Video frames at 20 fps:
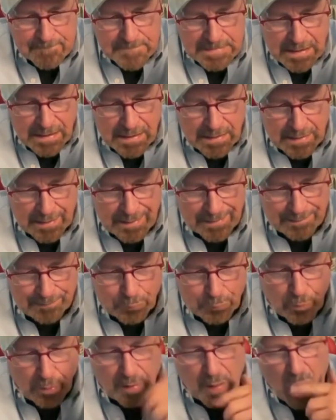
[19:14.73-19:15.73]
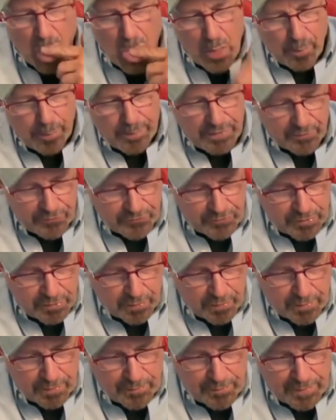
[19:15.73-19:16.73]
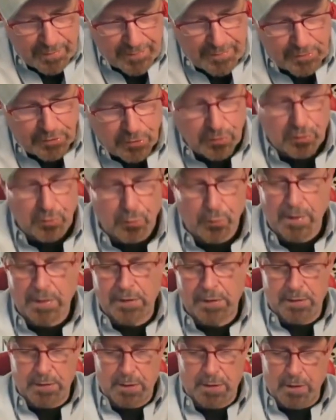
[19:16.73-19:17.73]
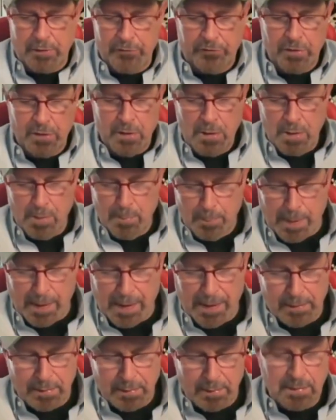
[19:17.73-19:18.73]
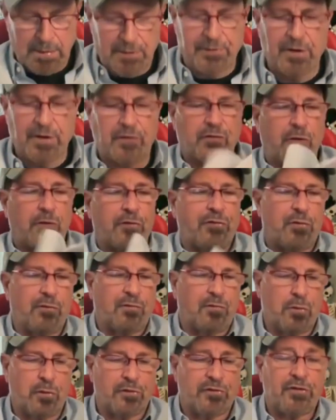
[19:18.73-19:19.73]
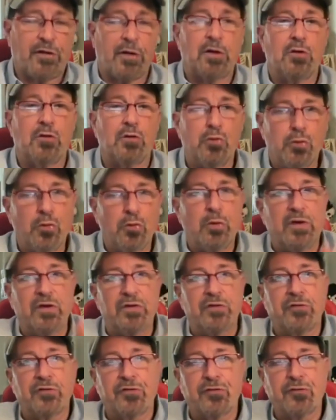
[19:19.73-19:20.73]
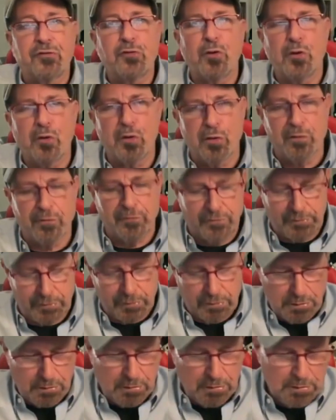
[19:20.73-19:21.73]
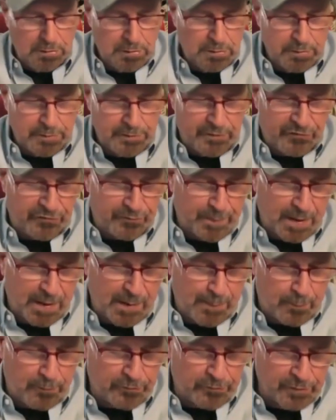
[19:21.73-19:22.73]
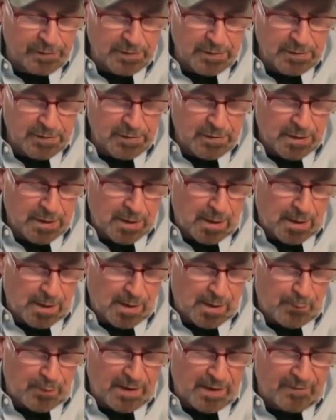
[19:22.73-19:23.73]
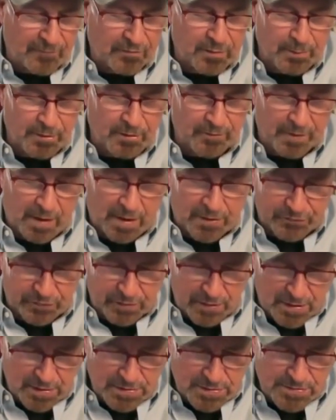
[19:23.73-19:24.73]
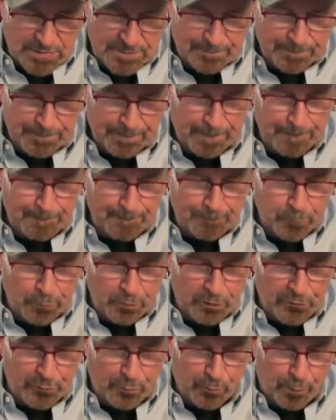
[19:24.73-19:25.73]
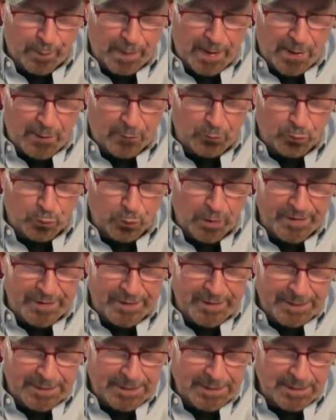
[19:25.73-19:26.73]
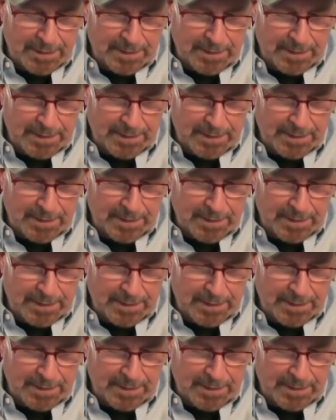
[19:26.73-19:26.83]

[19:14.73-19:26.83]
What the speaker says: Boy, nobody else in here I think you could recognize. But it does also, of course, tell you who is served these papers. And we have Camille Vasquez with Brown Rudnick.